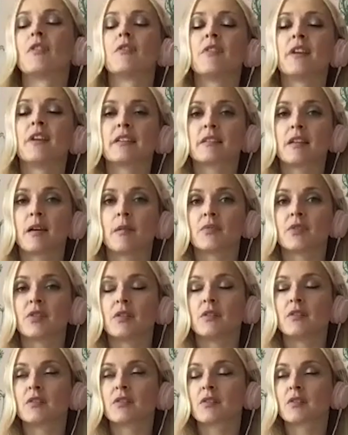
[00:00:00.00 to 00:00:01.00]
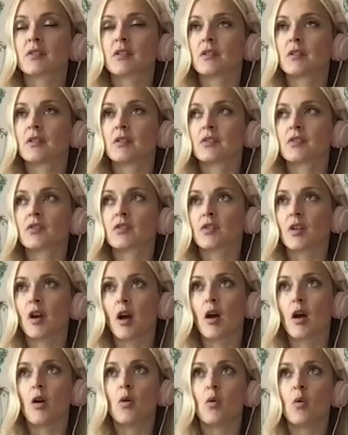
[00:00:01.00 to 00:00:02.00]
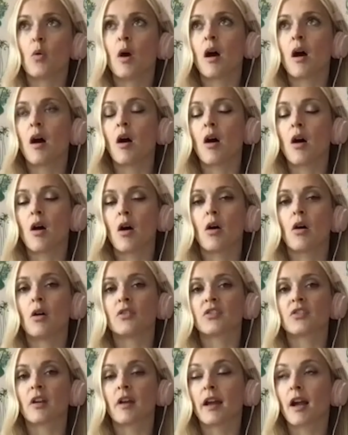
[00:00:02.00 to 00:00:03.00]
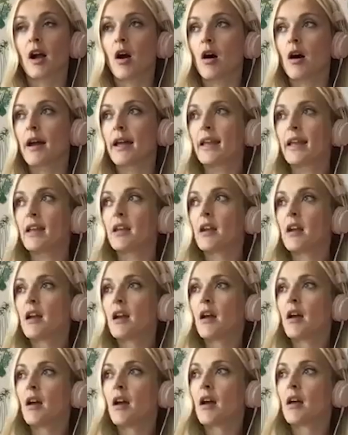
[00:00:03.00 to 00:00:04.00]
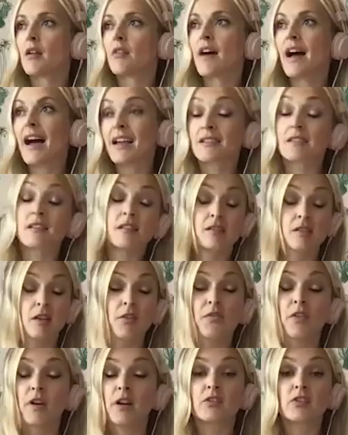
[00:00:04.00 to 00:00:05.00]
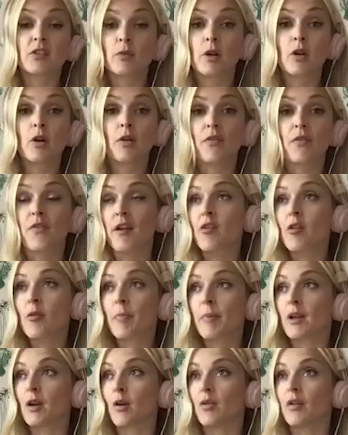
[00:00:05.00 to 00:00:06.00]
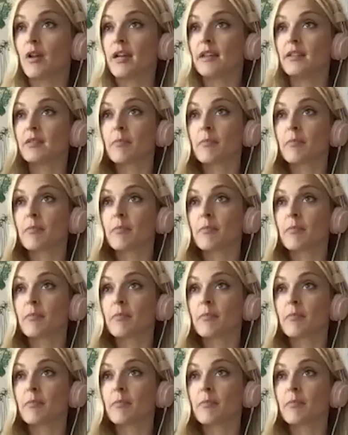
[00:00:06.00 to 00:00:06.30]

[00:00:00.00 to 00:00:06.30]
of acceptance so hard. Like, that is the stuff that I do a lot of therapy on, is